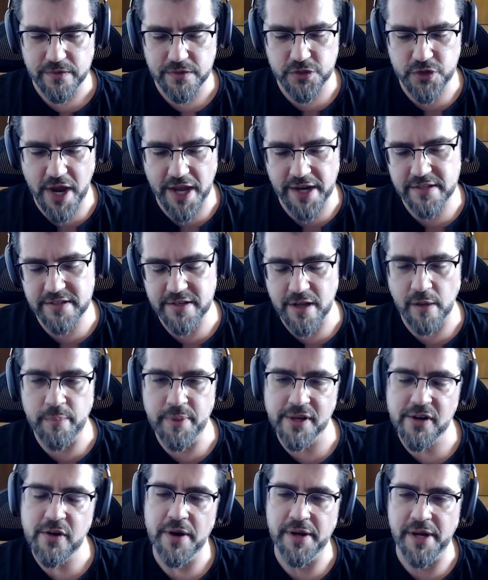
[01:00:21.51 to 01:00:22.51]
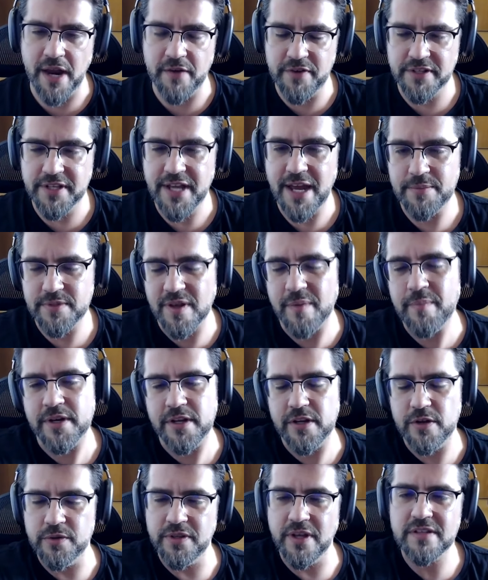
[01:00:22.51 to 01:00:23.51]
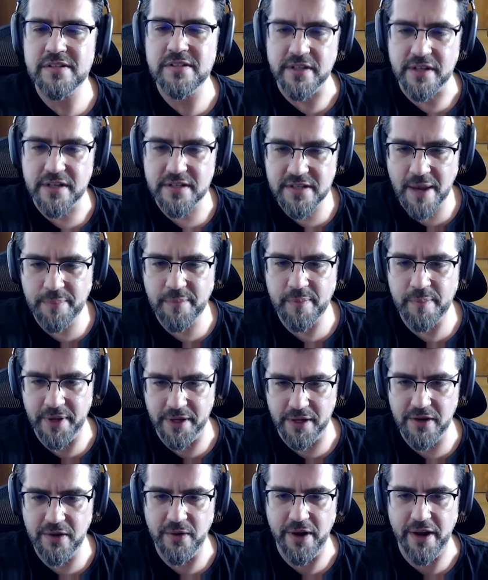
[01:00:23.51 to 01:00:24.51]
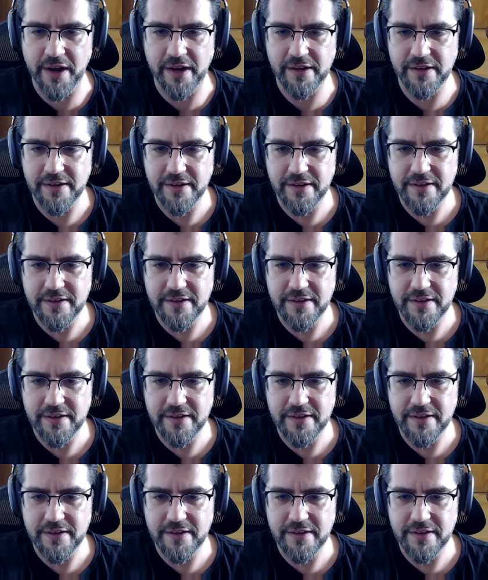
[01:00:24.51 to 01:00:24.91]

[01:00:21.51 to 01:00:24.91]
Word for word: try to sell Bitcoin every time somebody who doesn't accept Bitcoin